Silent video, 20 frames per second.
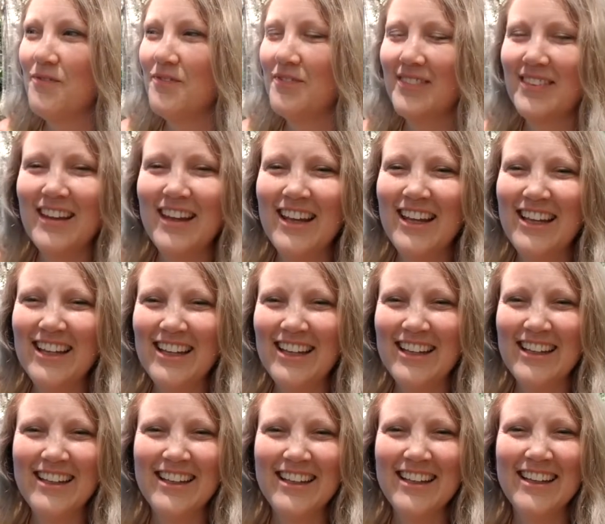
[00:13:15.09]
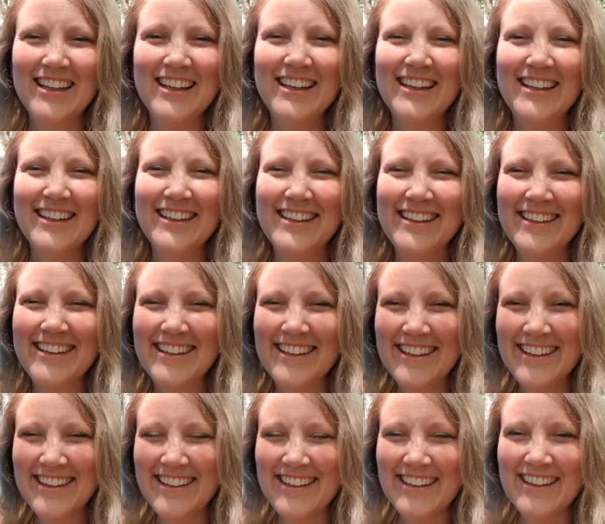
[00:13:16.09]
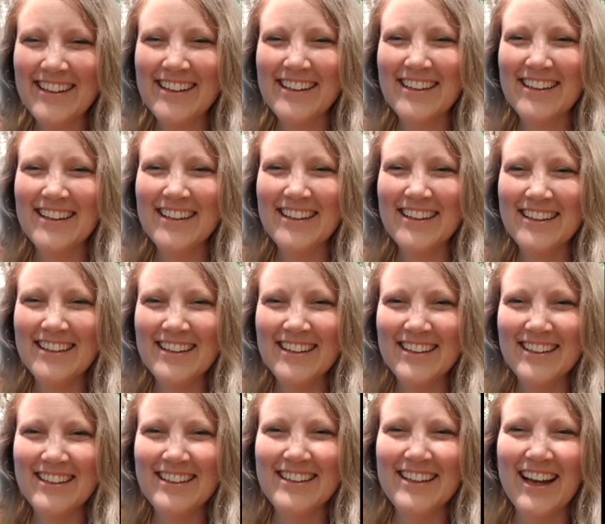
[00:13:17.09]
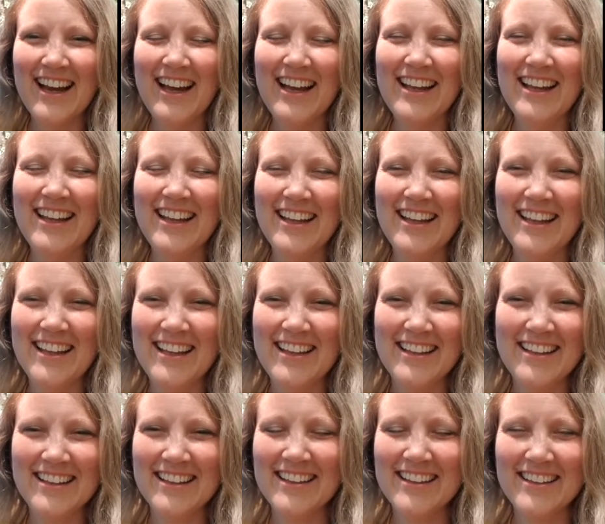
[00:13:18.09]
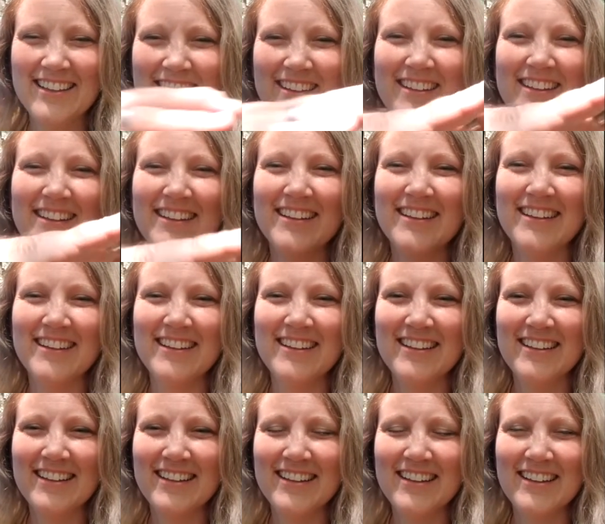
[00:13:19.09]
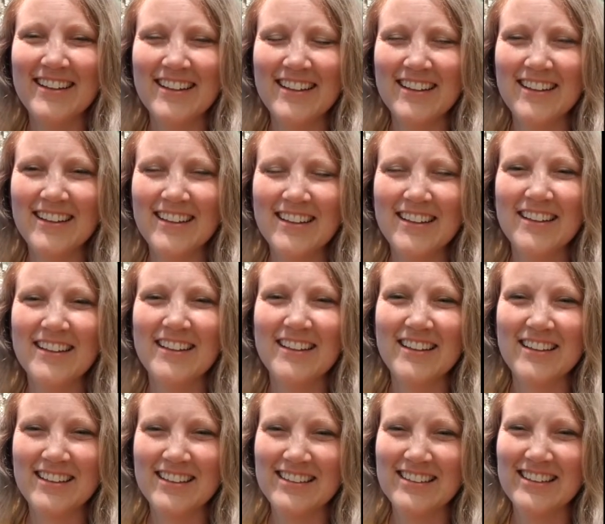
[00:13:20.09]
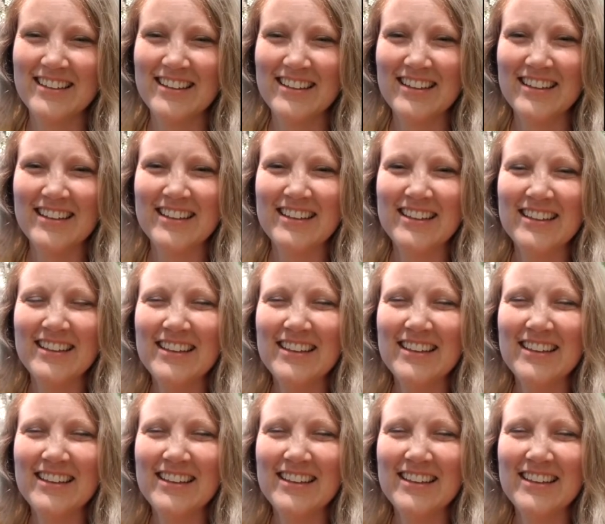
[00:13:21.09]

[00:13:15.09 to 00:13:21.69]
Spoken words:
This person isn't speaking.